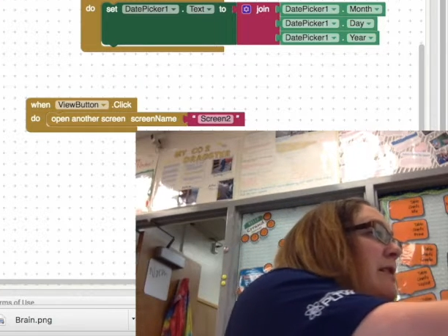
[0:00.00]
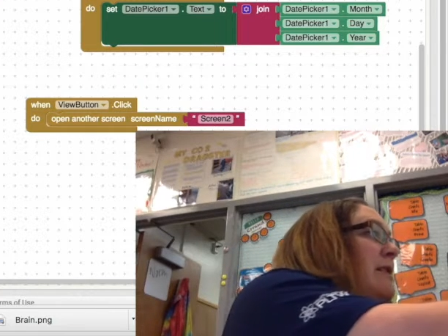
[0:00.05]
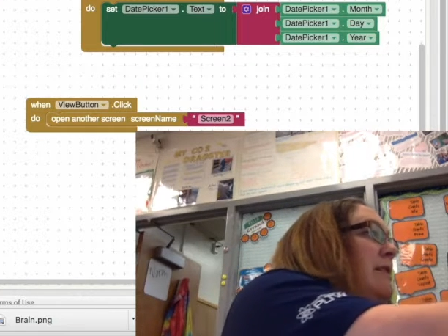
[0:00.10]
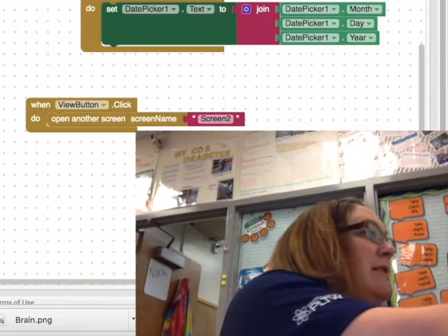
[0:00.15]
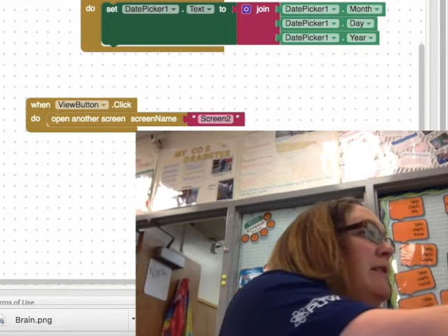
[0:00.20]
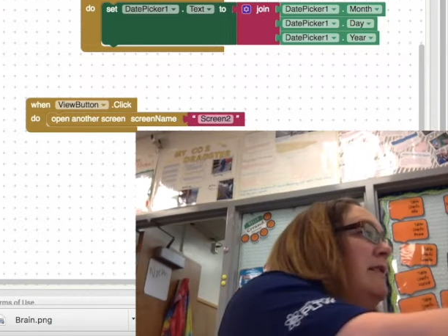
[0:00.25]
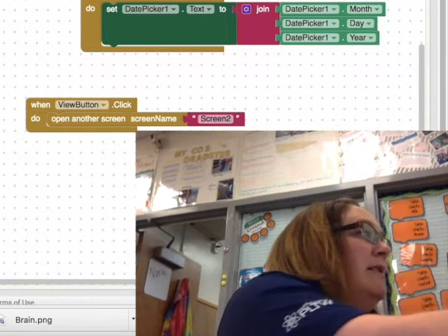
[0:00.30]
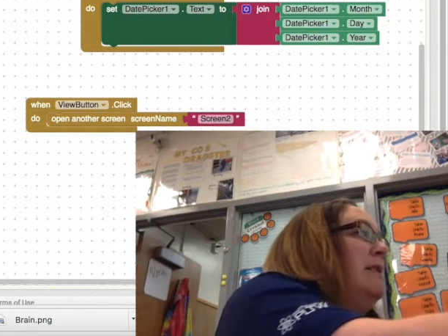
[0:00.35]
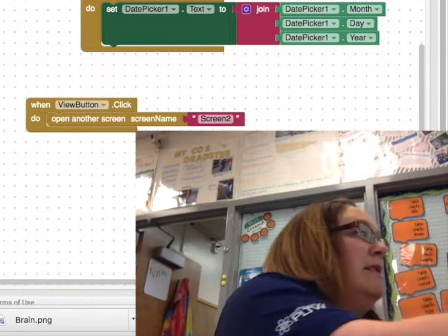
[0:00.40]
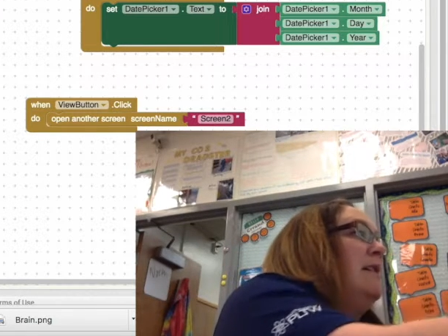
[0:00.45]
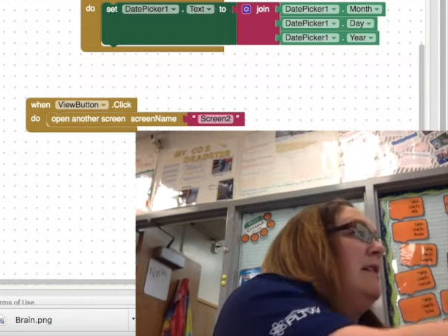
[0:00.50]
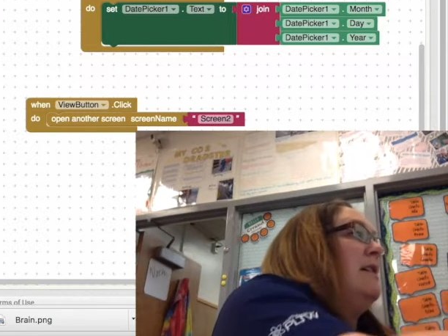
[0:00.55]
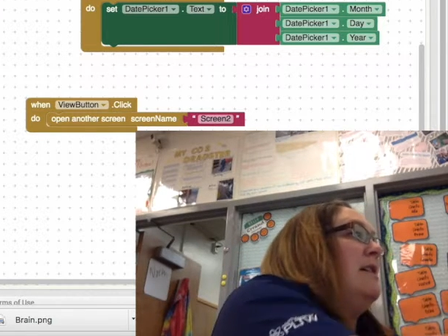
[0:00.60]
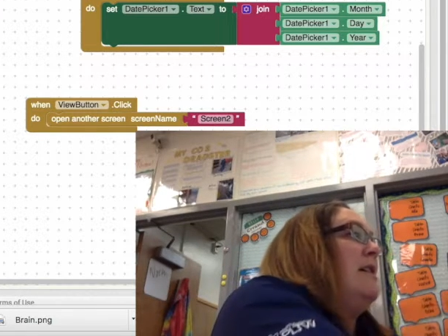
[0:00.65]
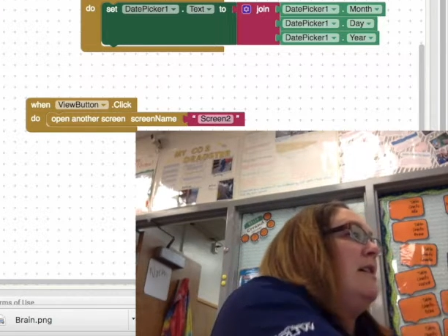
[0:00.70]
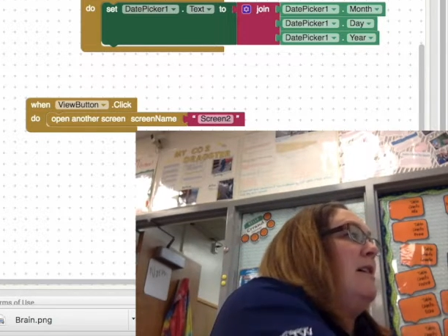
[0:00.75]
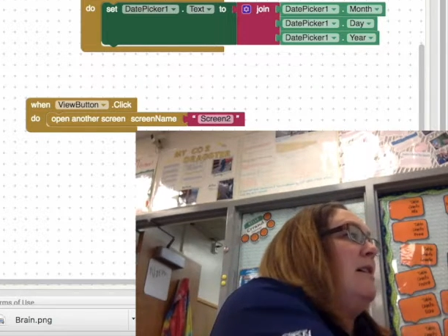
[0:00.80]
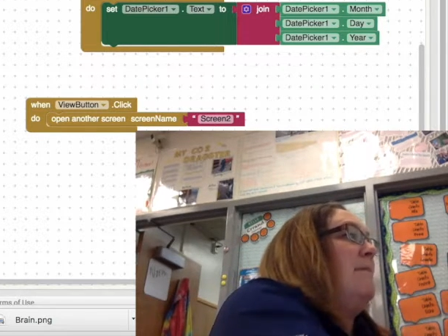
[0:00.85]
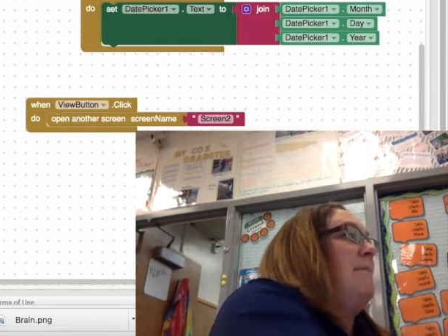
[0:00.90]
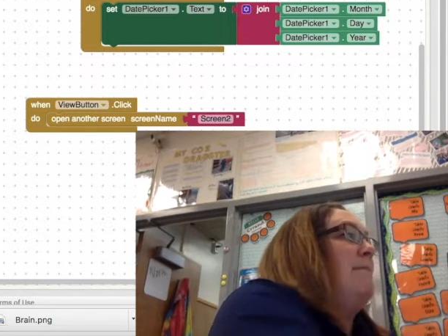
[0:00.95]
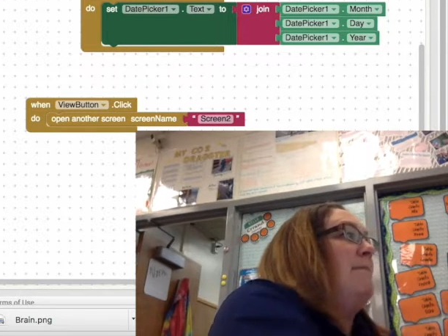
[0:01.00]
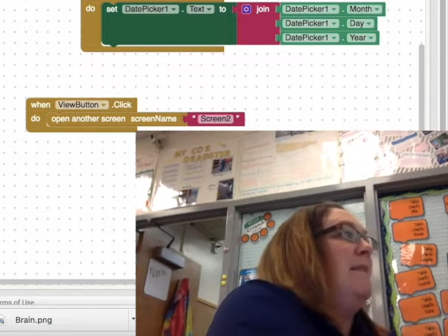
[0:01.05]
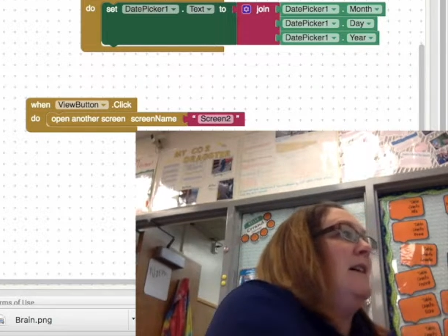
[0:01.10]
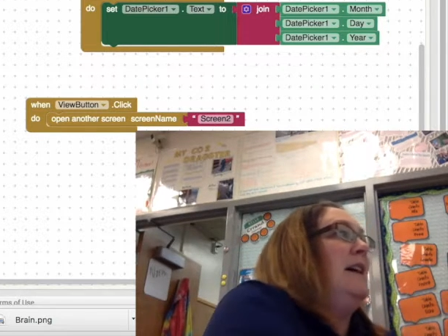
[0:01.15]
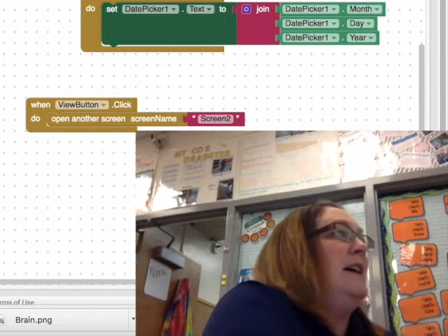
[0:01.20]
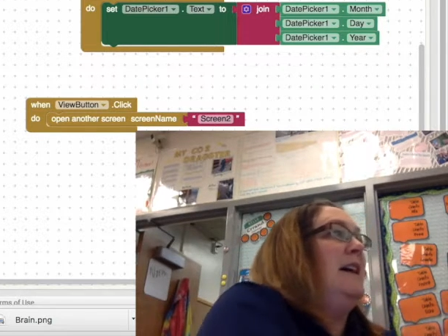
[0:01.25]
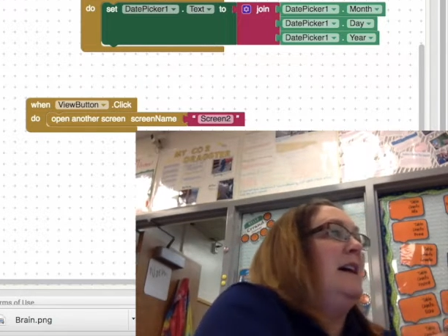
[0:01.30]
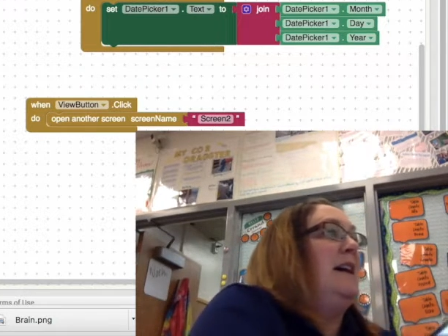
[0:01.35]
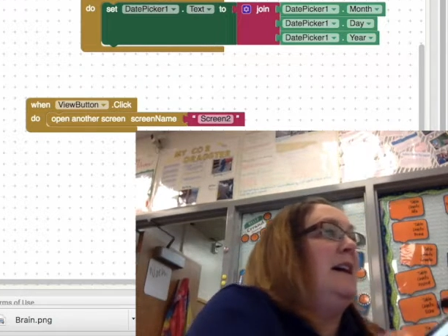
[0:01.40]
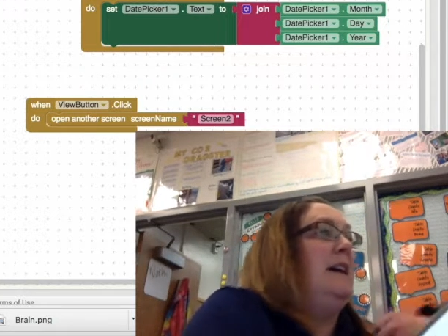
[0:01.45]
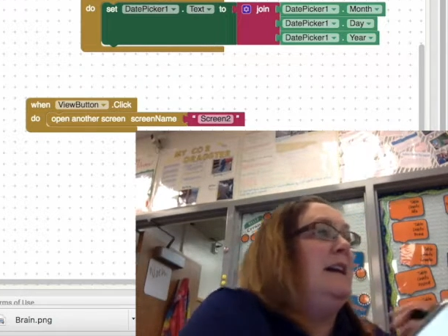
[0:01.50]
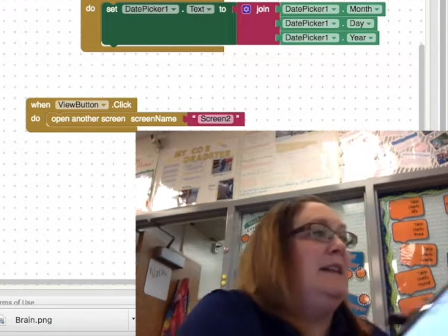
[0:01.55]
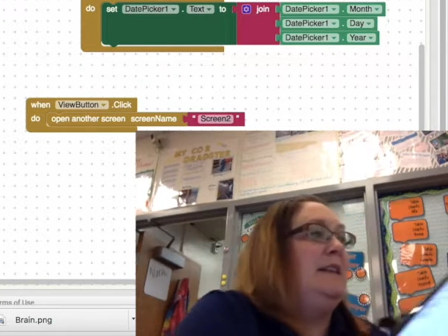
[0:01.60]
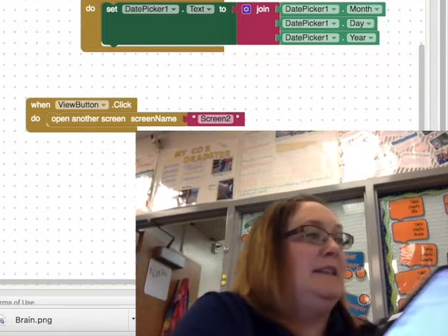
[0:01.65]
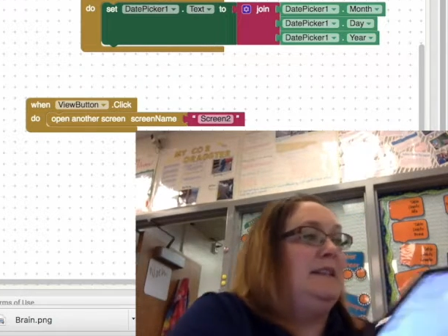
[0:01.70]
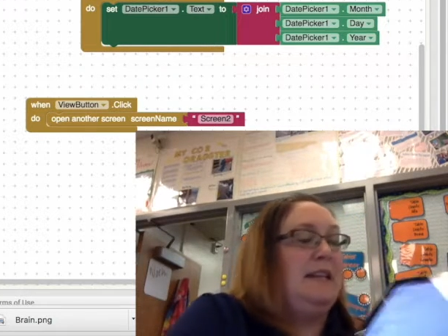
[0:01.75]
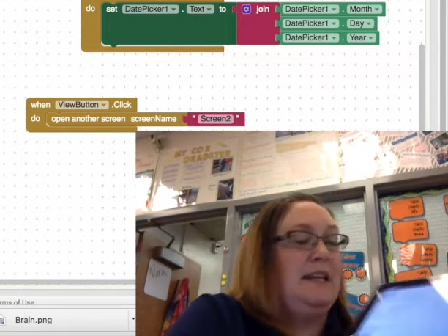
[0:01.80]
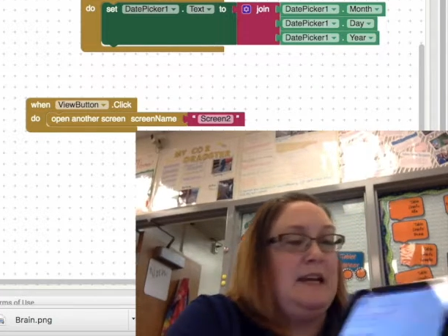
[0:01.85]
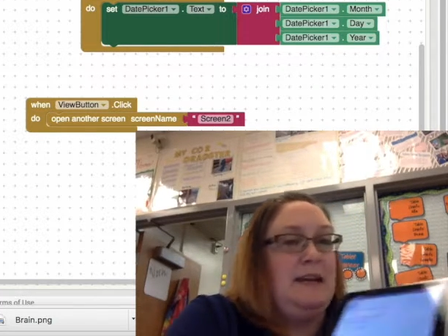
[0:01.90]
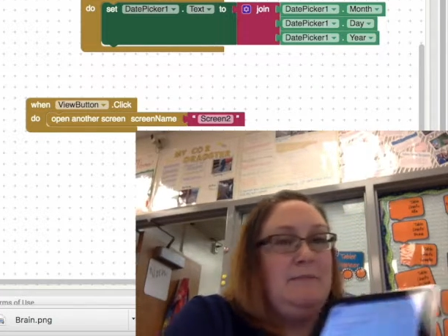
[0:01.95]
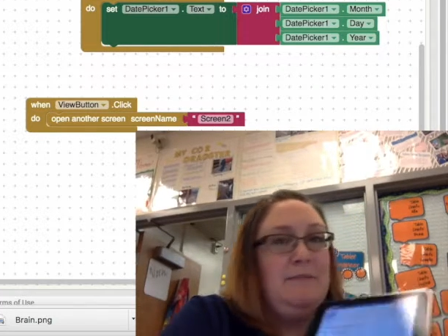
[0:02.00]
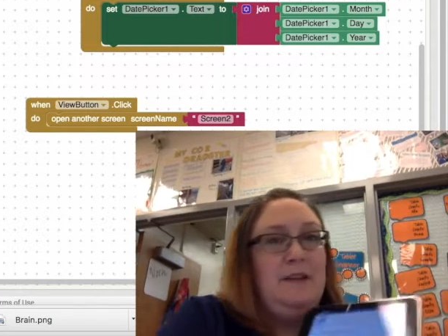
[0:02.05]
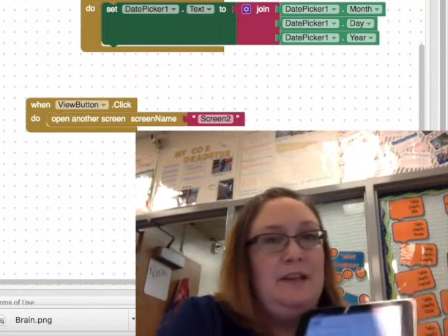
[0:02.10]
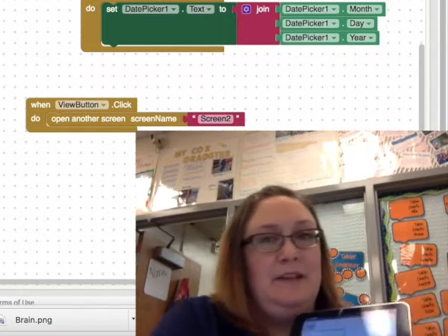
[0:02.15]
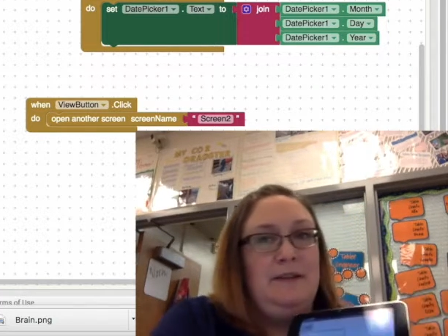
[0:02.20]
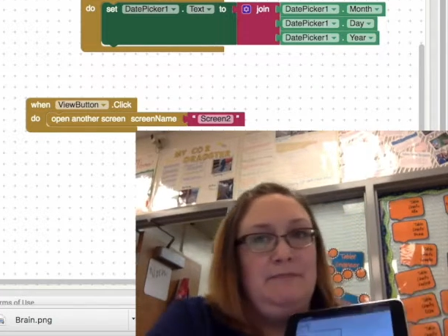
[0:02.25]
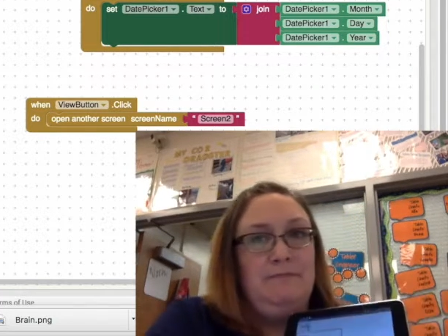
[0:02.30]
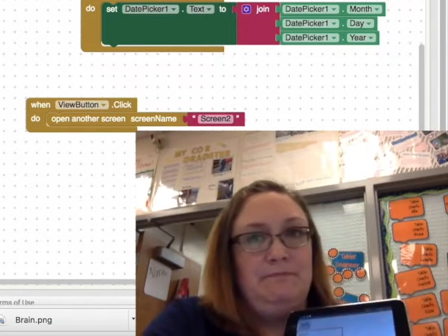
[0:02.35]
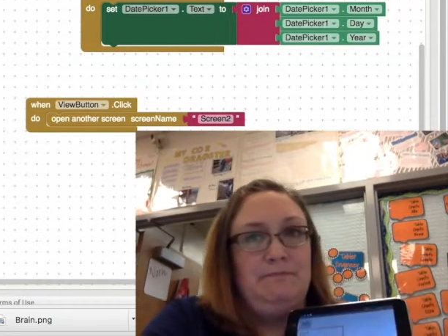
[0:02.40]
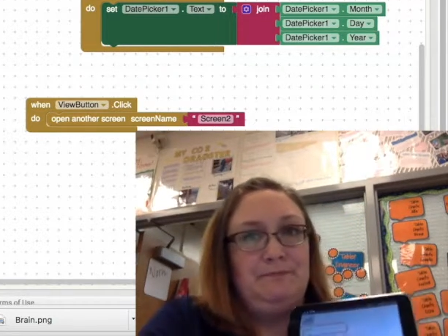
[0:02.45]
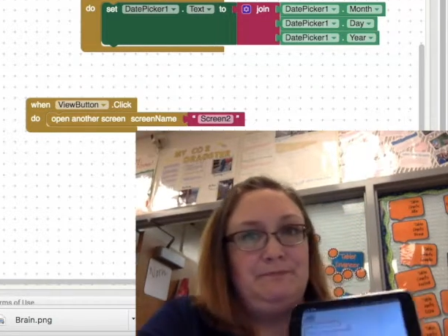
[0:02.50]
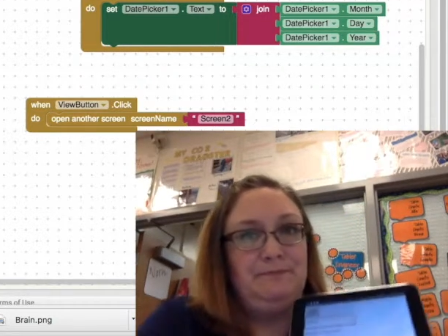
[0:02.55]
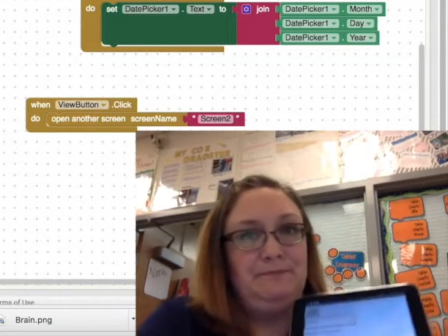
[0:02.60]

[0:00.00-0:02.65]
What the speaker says: on my tablet.